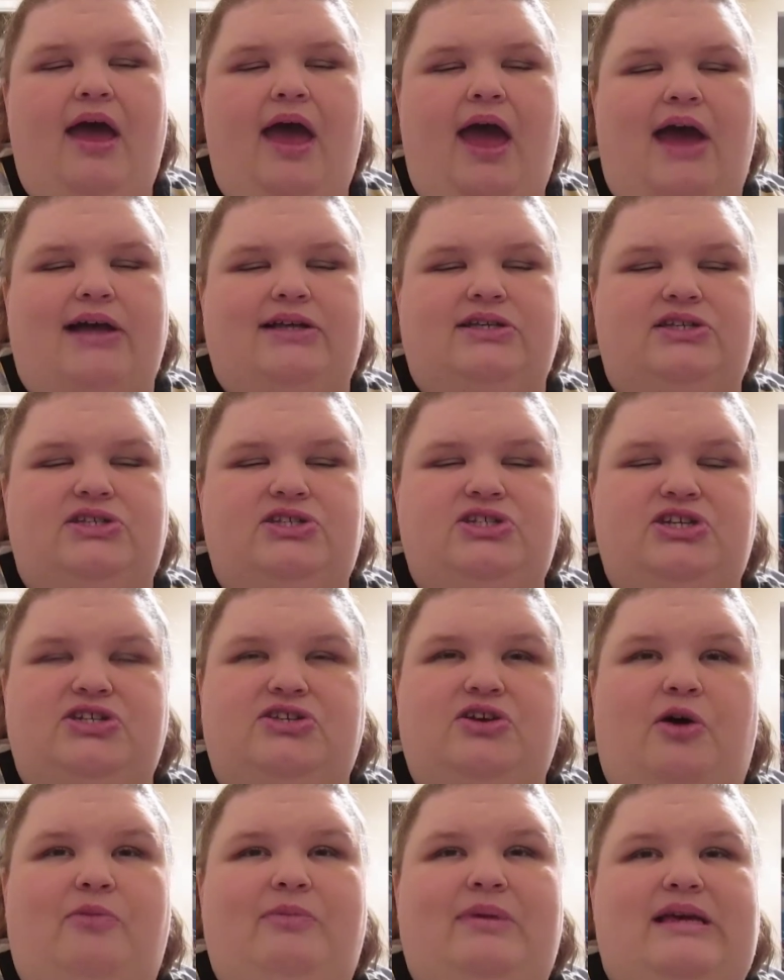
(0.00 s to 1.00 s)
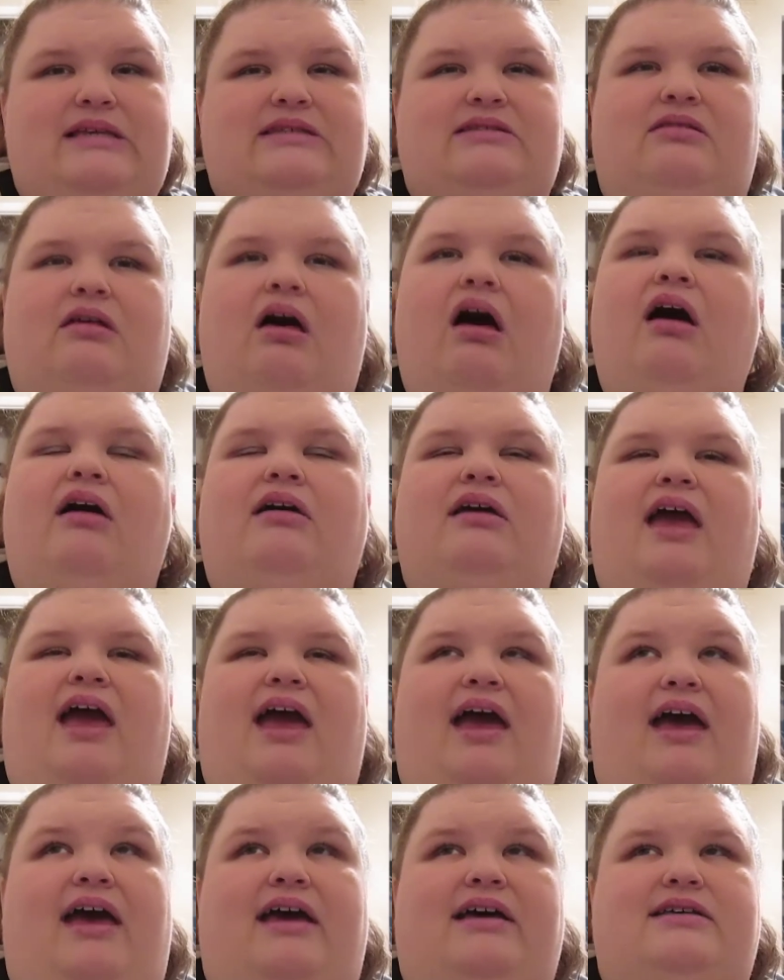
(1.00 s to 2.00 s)
and she told me as long
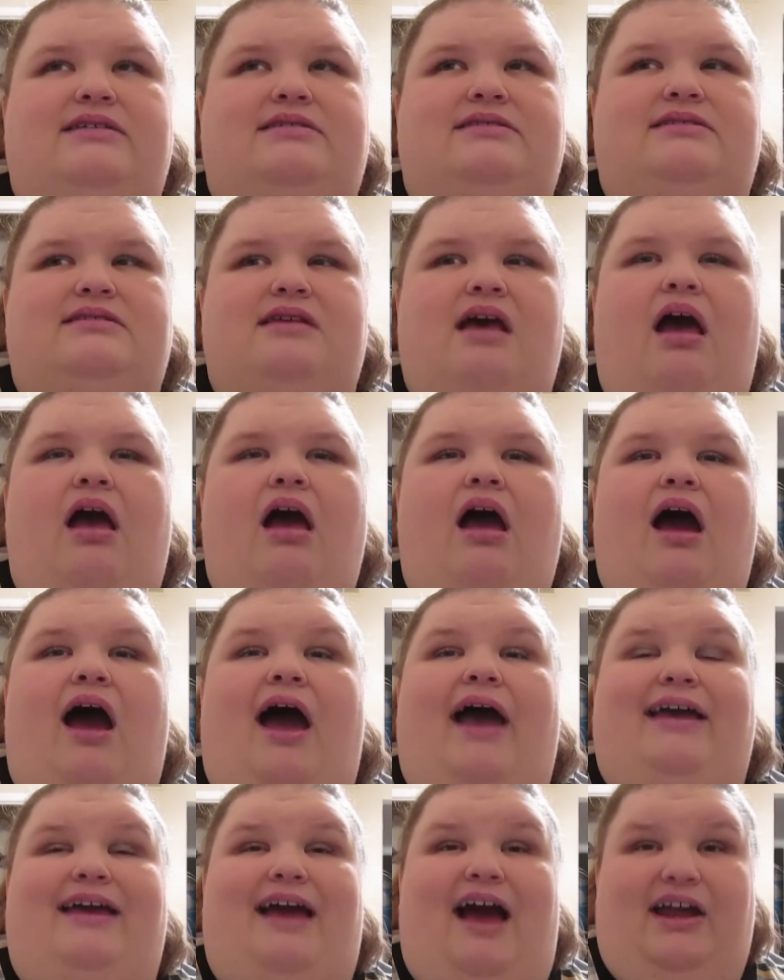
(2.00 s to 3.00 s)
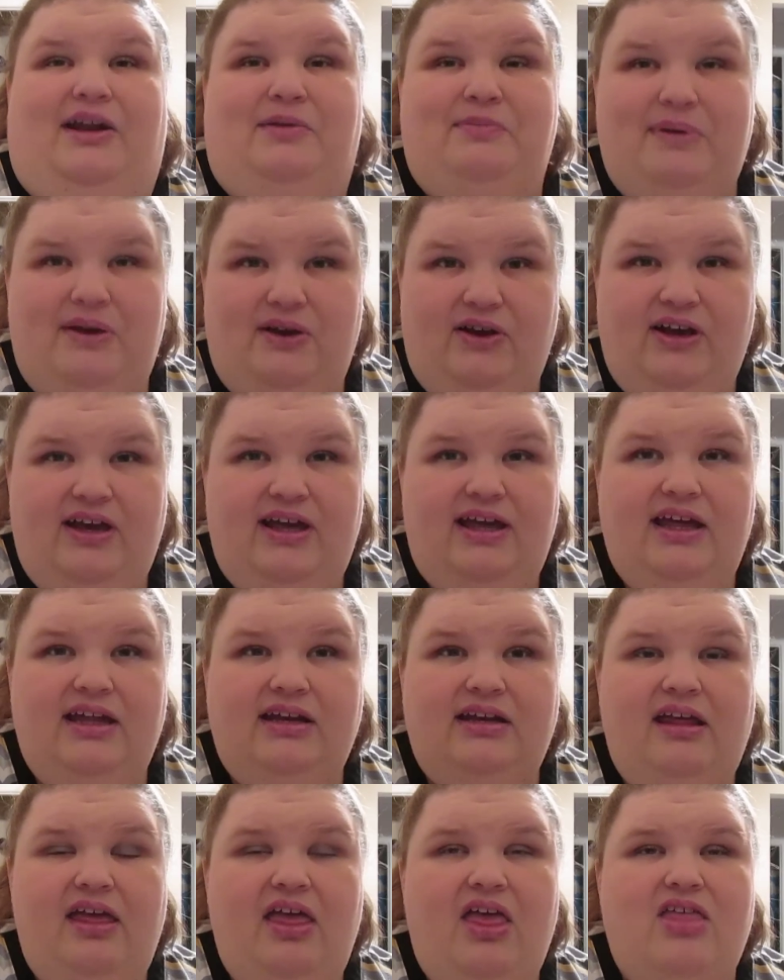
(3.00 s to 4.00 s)
as I got a
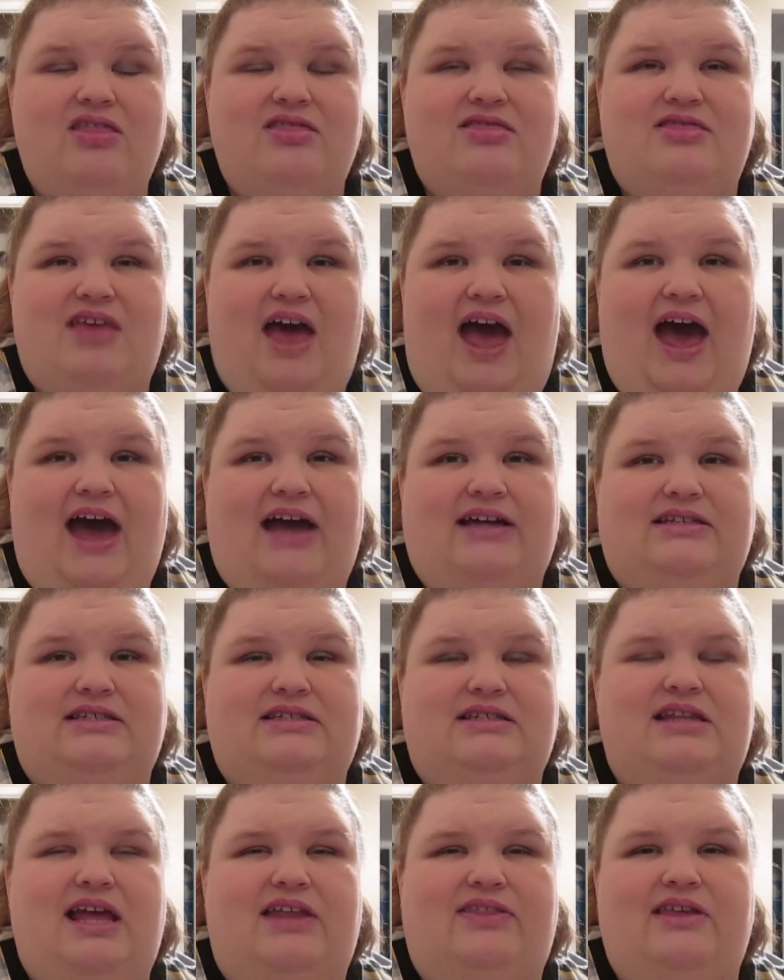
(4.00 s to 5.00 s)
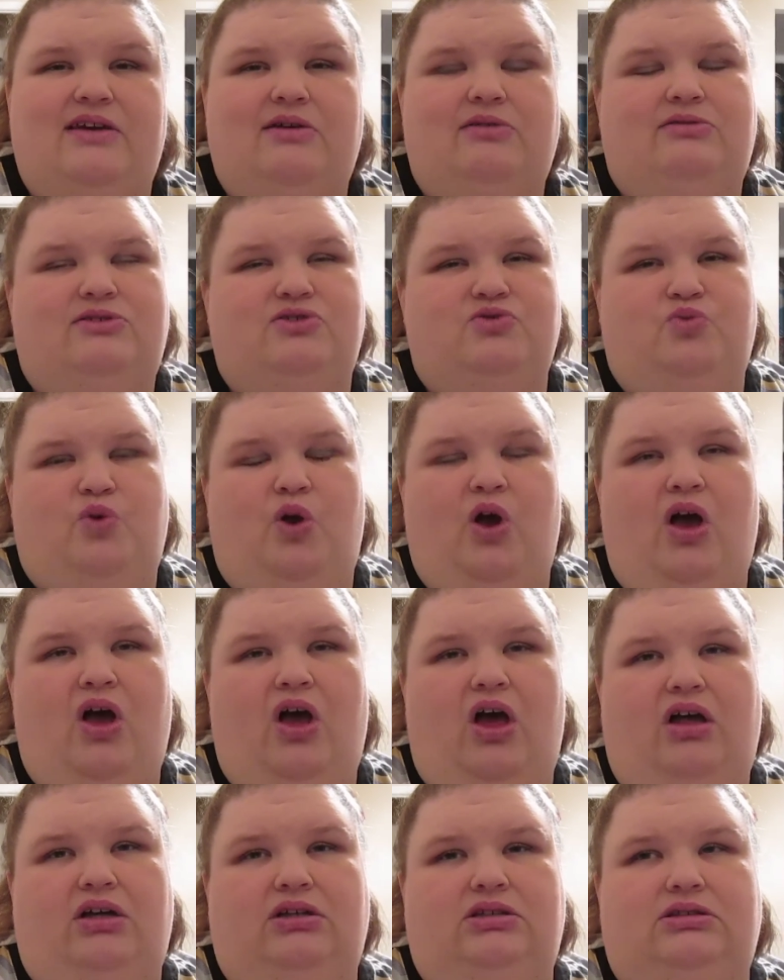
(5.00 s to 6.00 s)
period that nothing was
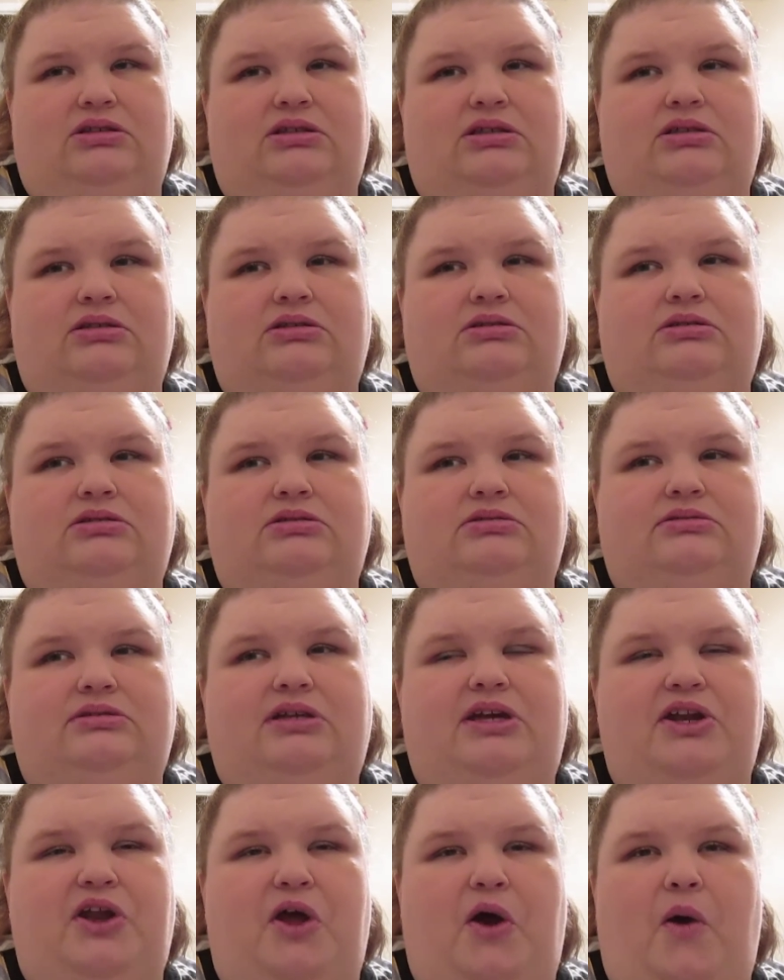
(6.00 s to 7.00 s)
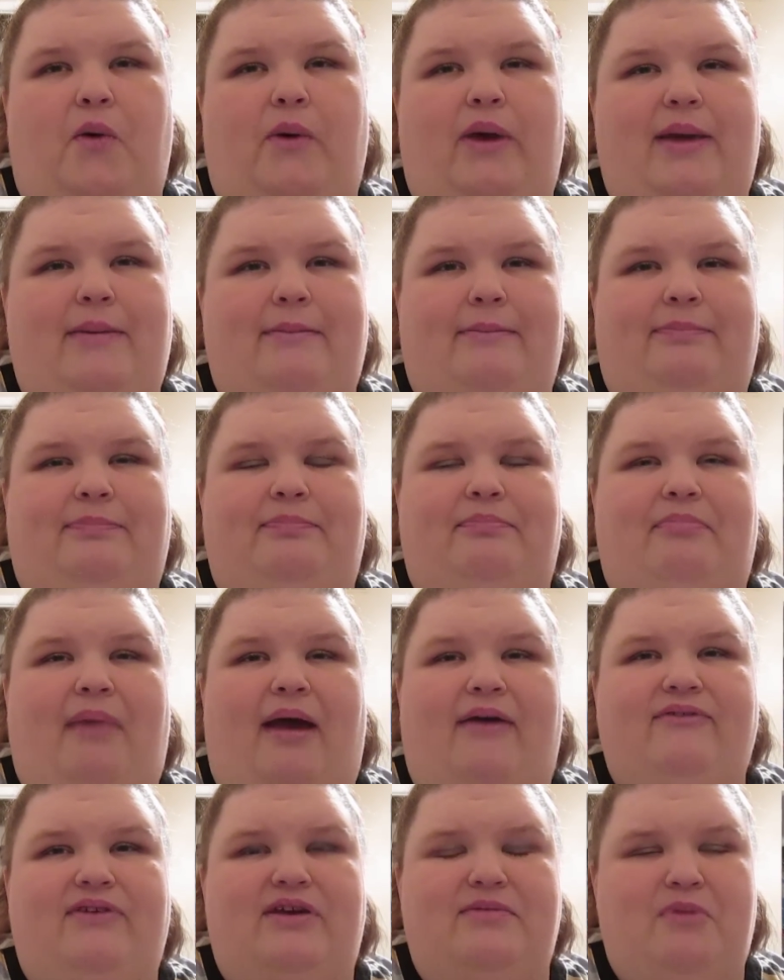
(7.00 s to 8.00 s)
wrong, in
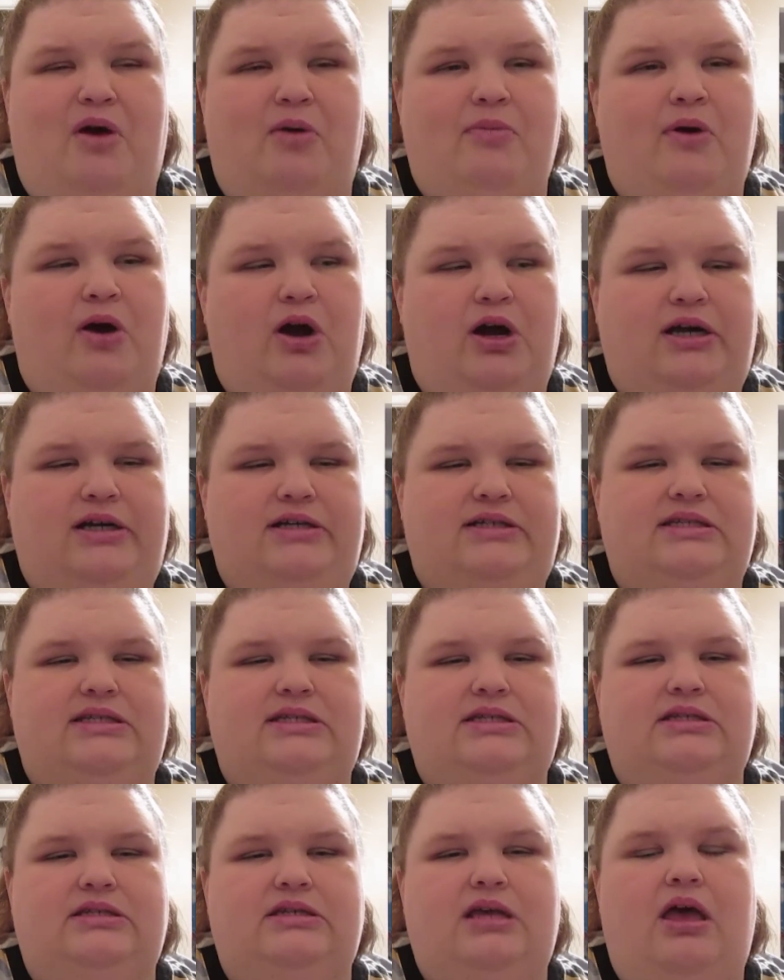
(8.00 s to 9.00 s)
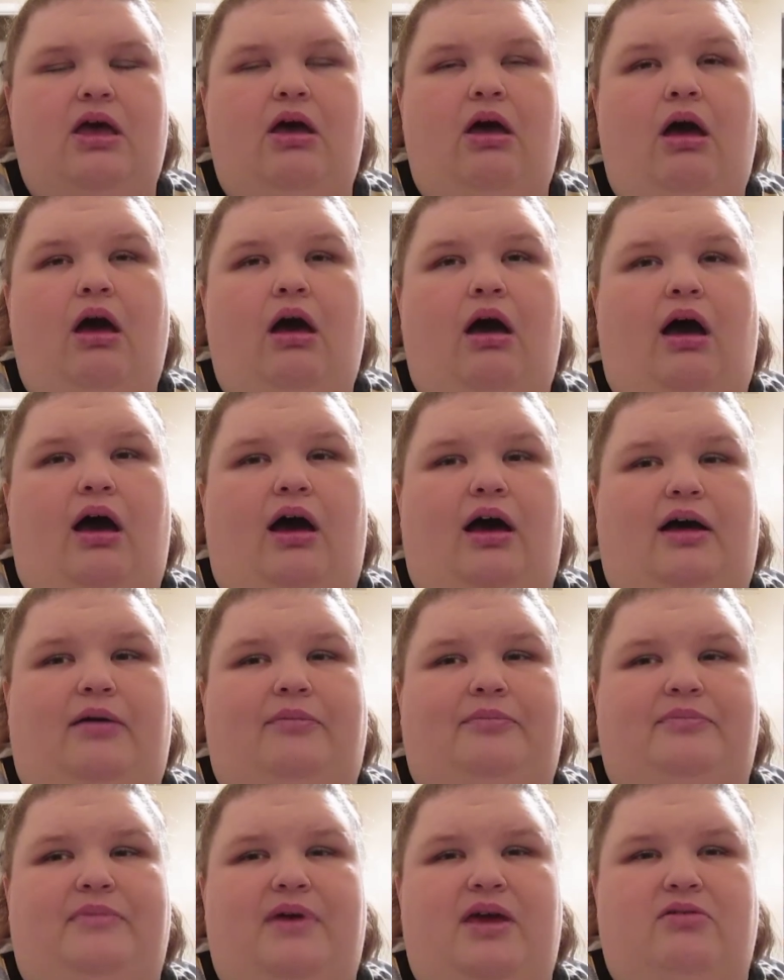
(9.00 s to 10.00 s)
my female parts.
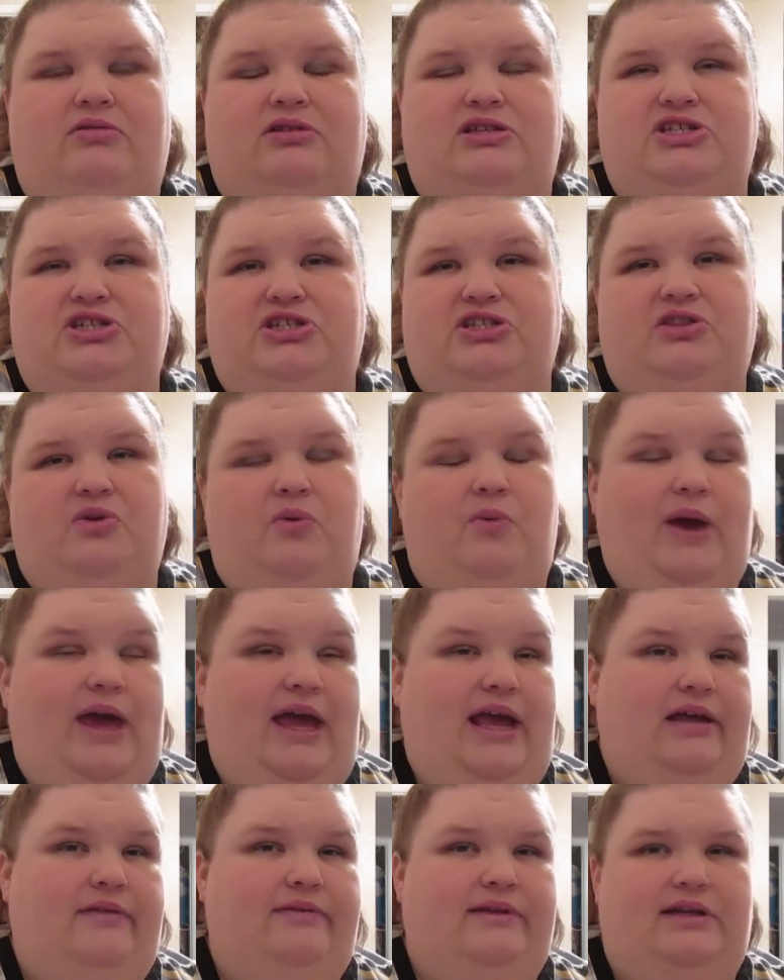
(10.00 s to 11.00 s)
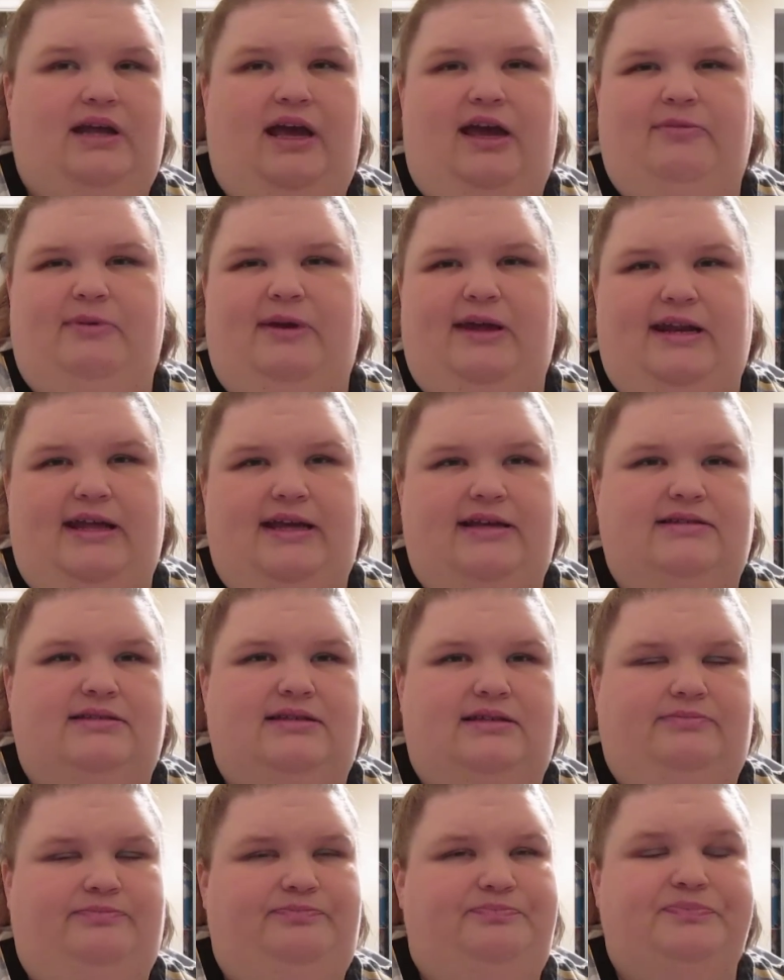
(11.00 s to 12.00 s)
It was just the weight and the diabetes
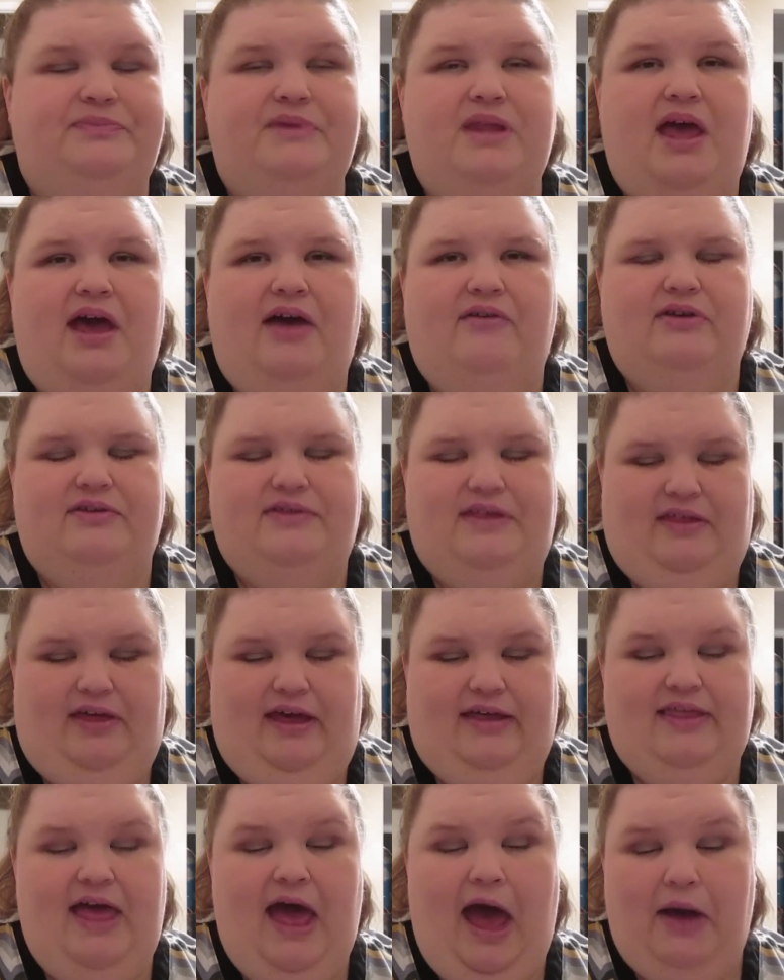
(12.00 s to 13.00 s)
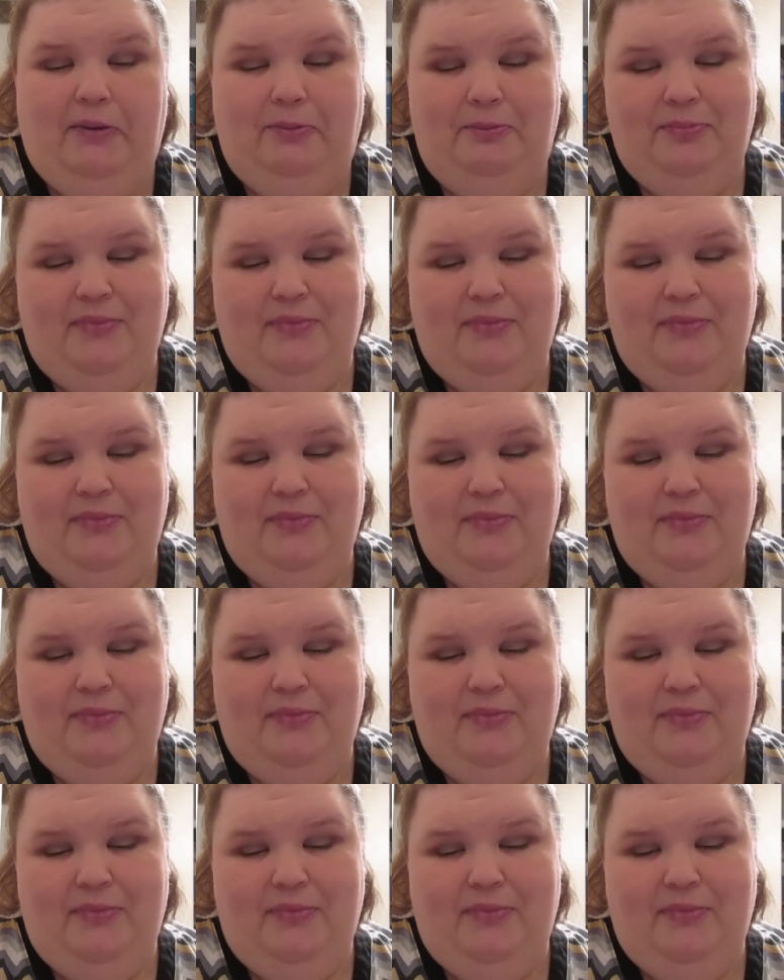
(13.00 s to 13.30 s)
and everything like that.